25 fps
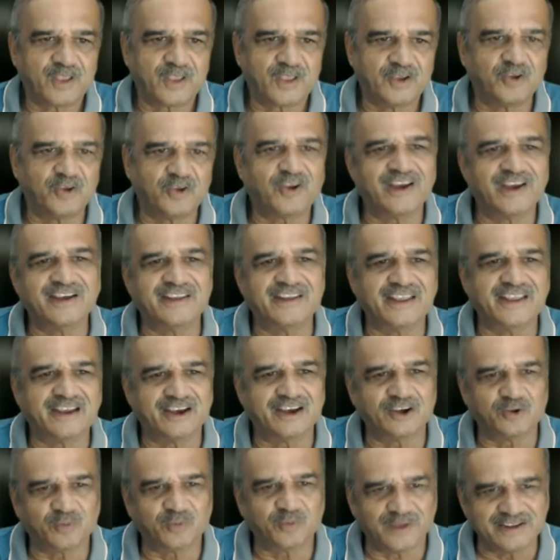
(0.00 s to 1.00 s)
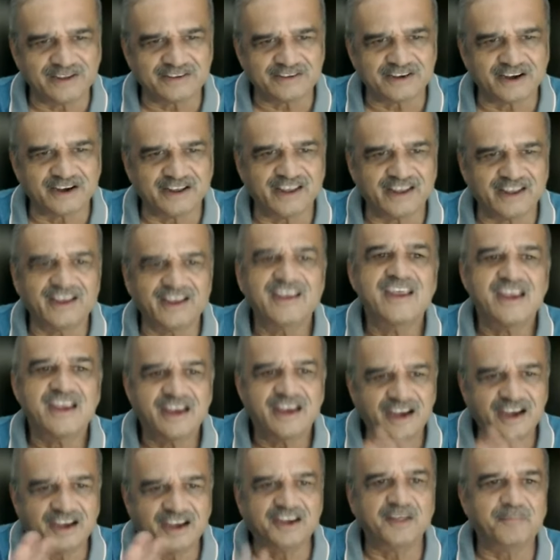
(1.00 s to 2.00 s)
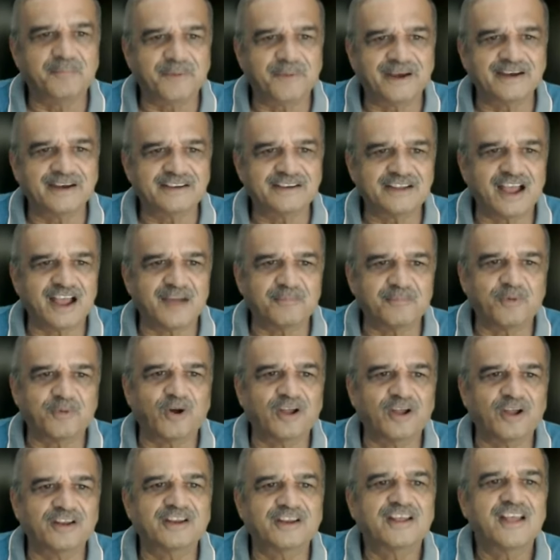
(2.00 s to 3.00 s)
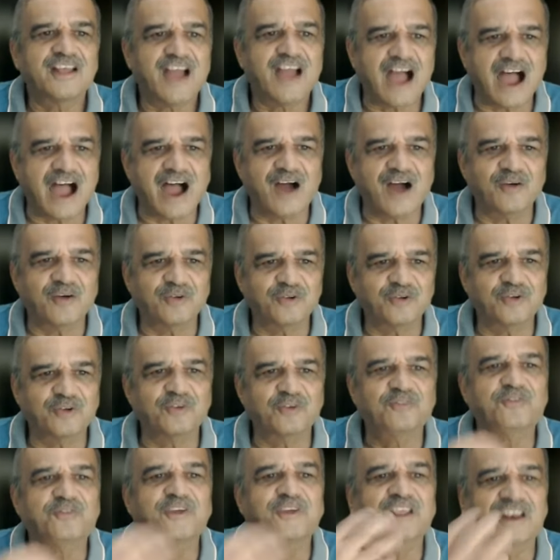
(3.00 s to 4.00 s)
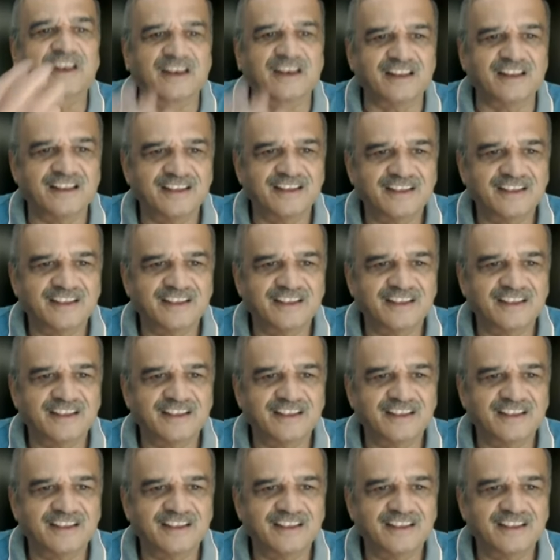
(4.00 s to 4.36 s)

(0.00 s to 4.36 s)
You can take it twice a day. It depends upon how you feel.